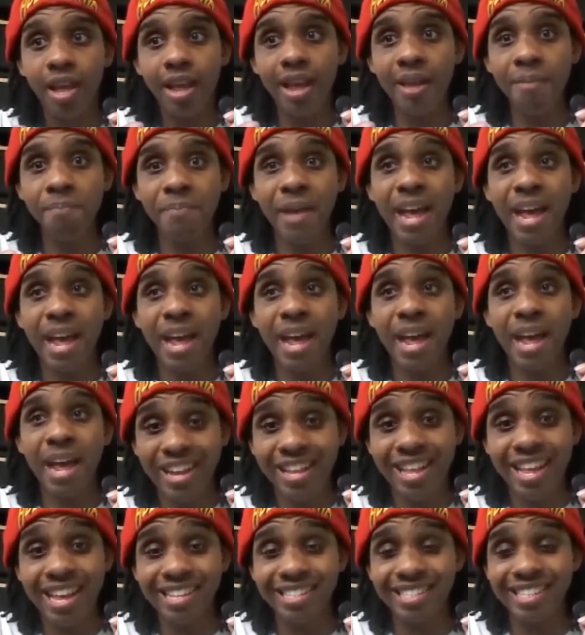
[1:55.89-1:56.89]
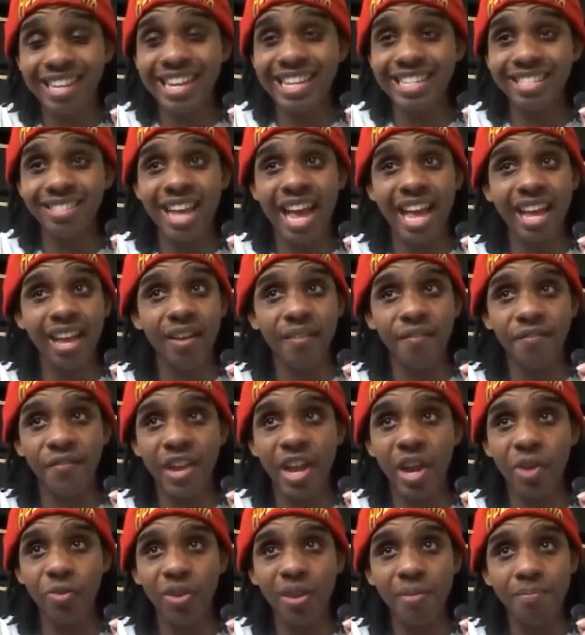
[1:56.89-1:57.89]
And Beth Phoenix is like a
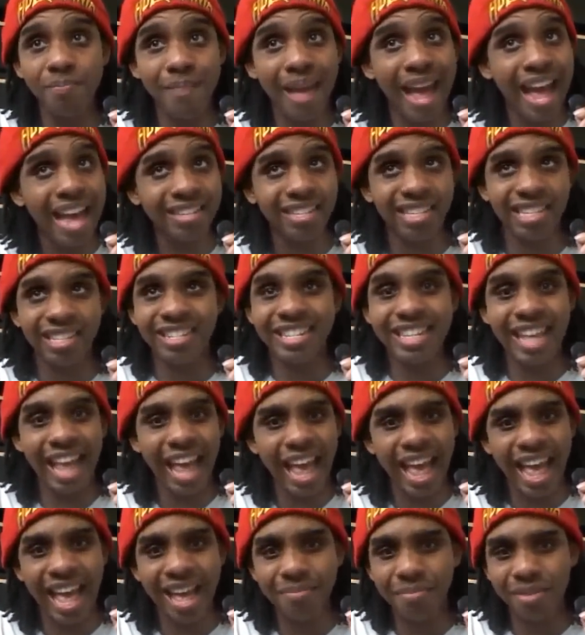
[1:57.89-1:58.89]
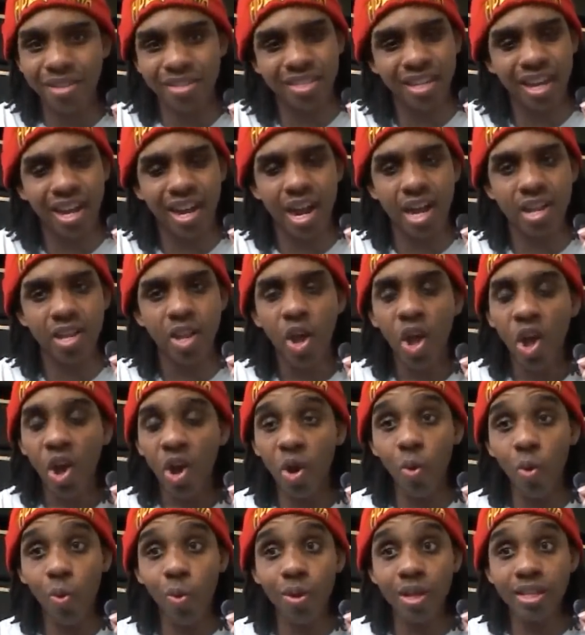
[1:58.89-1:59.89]
very masculine Amazon
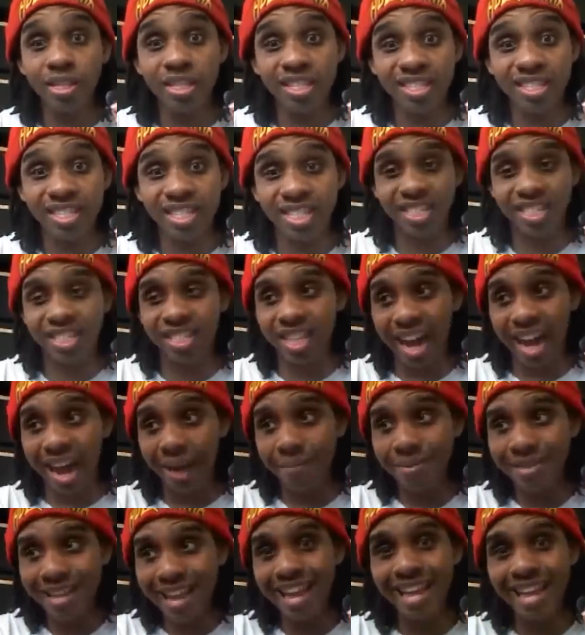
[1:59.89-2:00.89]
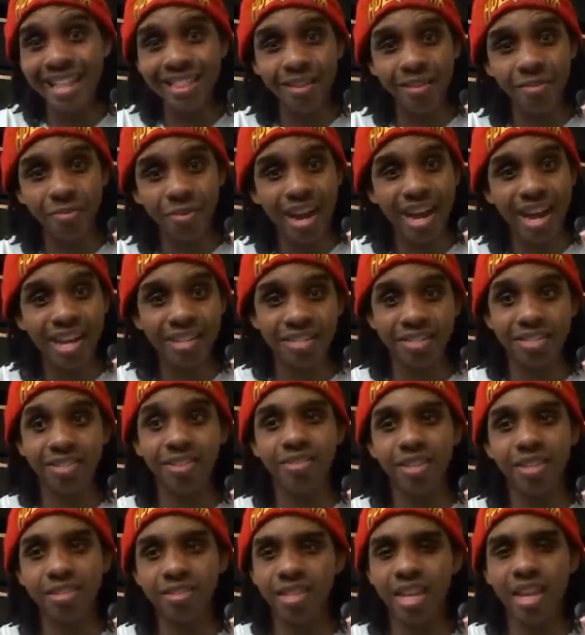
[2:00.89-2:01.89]
who was dominating the
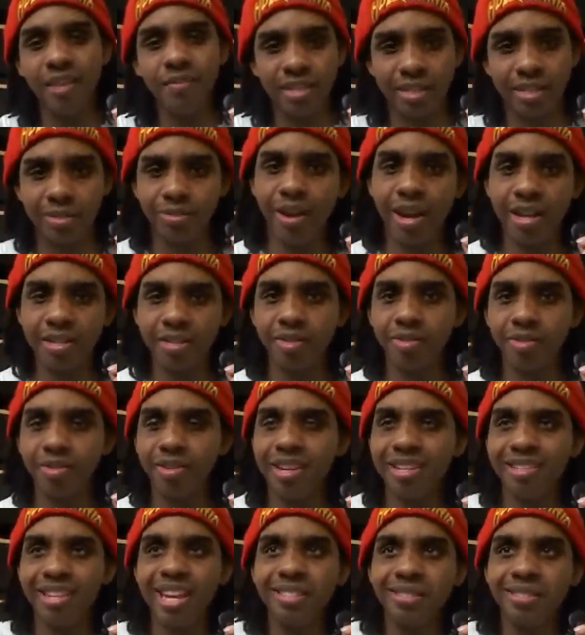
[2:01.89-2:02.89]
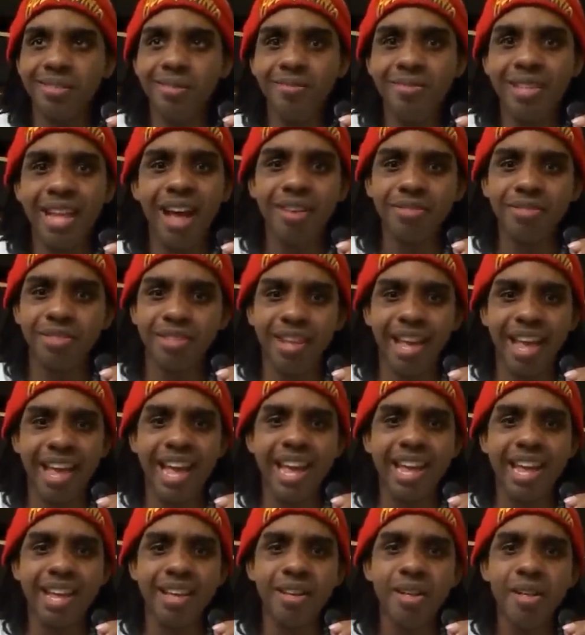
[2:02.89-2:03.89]
roster, the Divas roster, in like
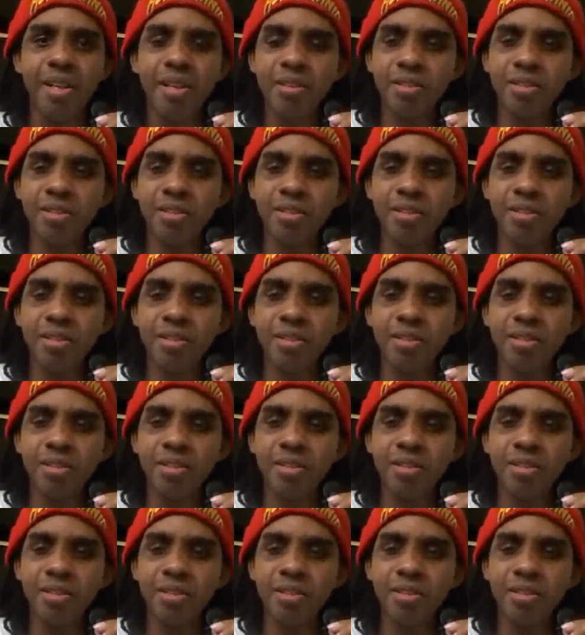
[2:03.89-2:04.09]
2008.